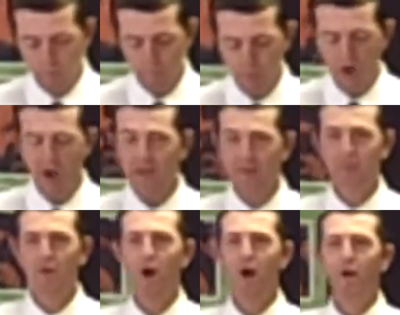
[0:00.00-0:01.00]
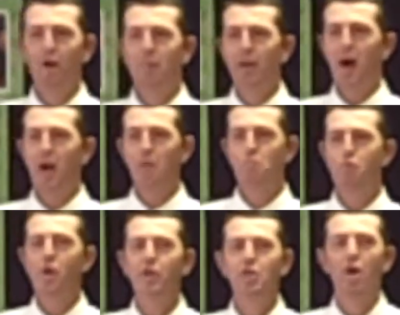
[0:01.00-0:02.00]
Praise God. I mean, I could
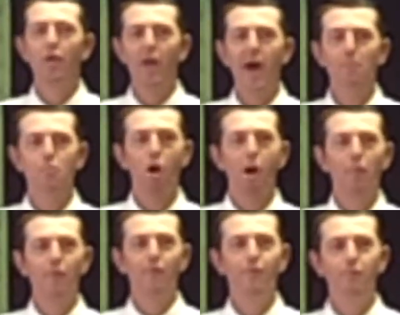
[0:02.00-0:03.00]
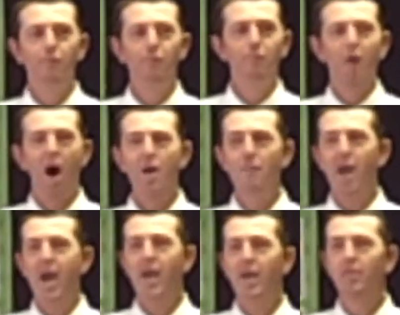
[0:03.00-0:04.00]
preach on that probably five
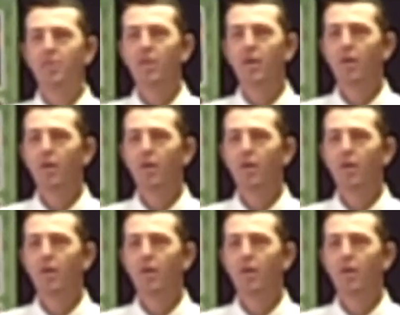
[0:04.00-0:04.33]
days.